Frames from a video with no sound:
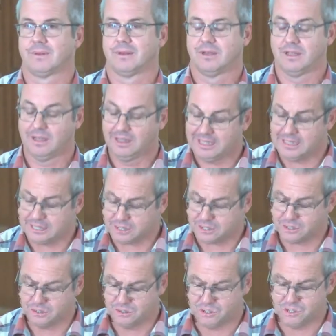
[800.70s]

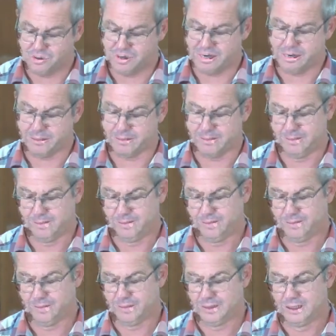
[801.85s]
Listen to Him.
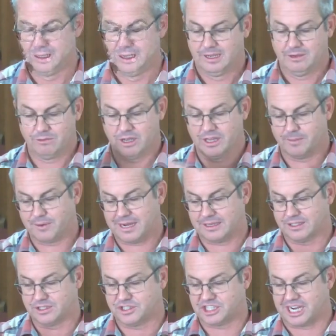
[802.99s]
Well, the
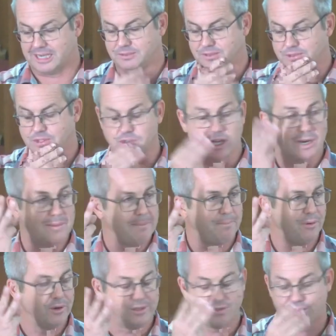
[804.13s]
brothers James and John, I'm at
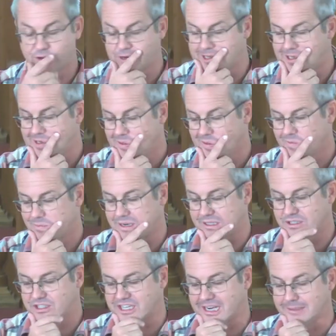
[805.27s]
point three.
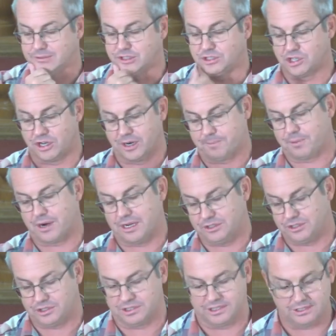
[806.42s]
Brothers James and John
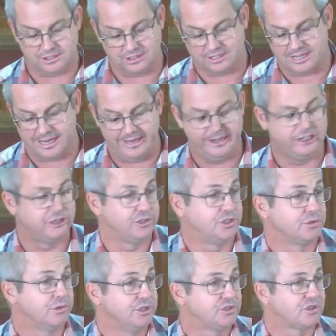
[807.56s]
approach Jesus. They're heading to
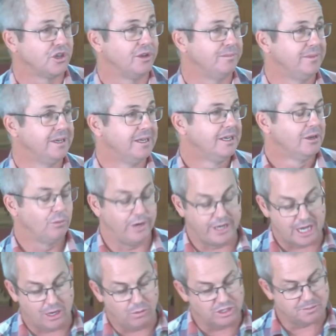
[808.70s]
Jerusalem. We
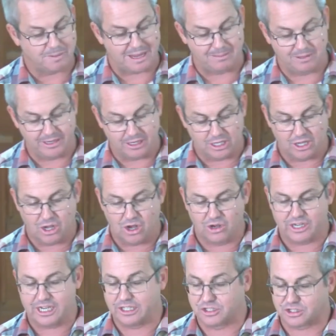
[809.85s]
know what's bubbling along
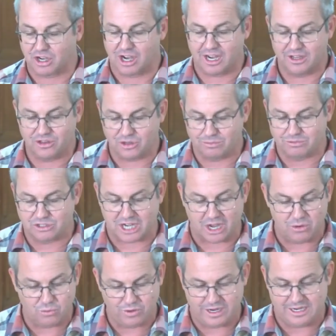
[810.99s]
inside them,
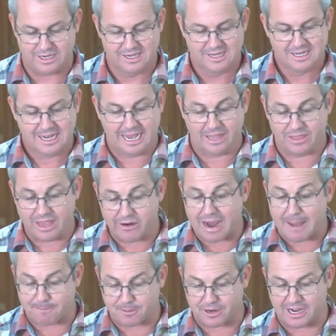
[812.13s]
don't we? Uh, they're
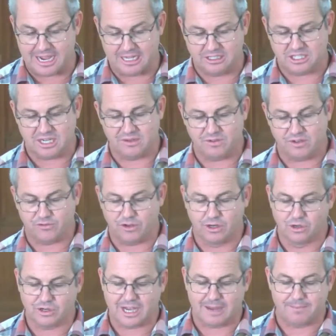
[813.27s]
apprehensive. If you
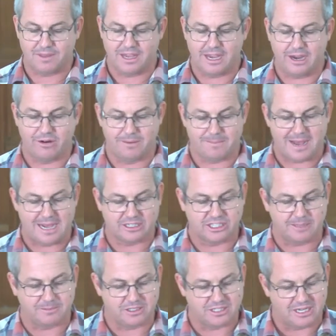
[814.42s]
look up there at Mark
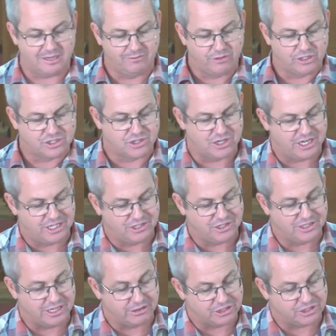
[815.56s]
chapter 10, verse 32,
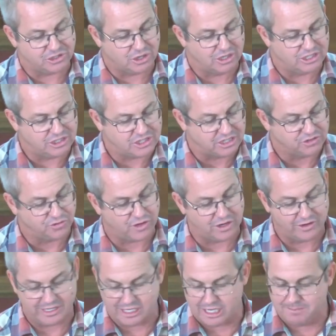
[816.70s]
they're astonished. Those
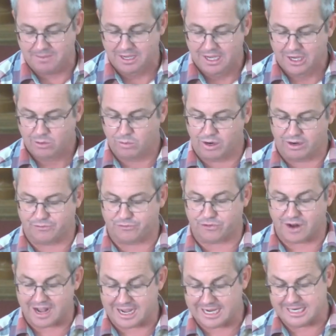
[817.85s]
following him were
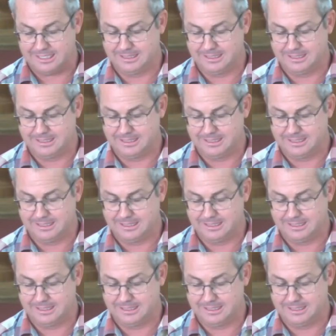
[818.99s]
afraid.